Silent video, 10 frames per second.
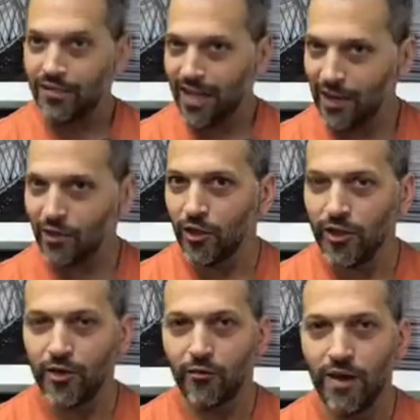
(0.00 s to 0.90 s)
take a look
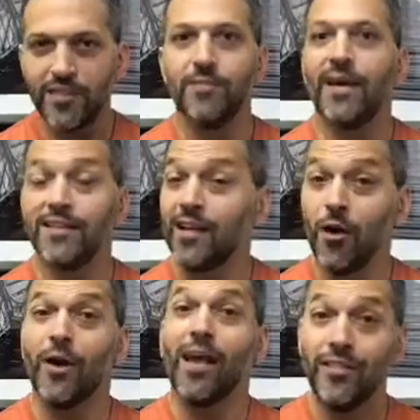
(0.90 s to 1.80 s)
at your resume and say,
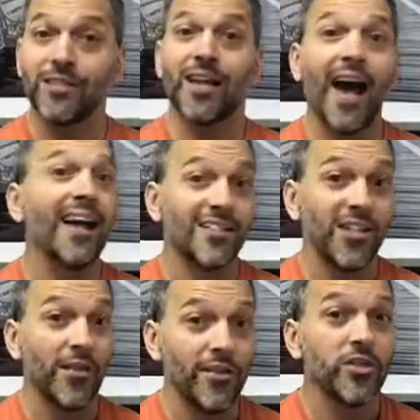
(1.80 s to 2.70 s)
okay, this guy has
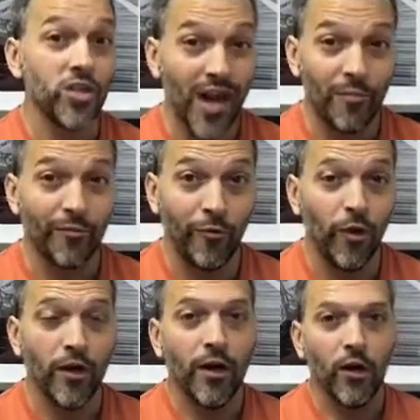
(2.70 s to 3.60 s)
done this job
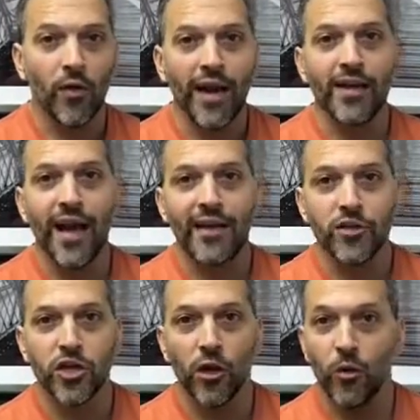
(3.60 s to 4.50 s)
before, right? And
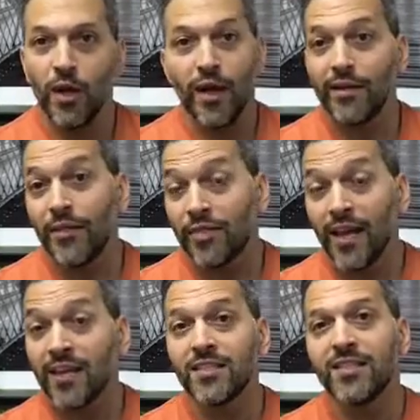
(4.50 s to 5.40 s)
the
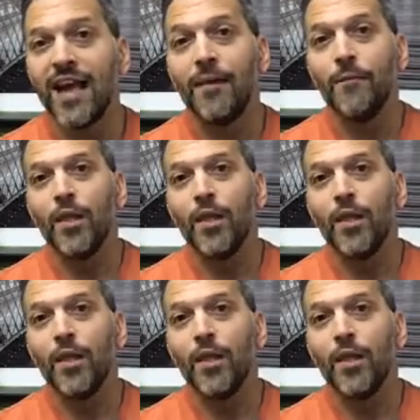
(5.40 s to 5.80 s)
thing is that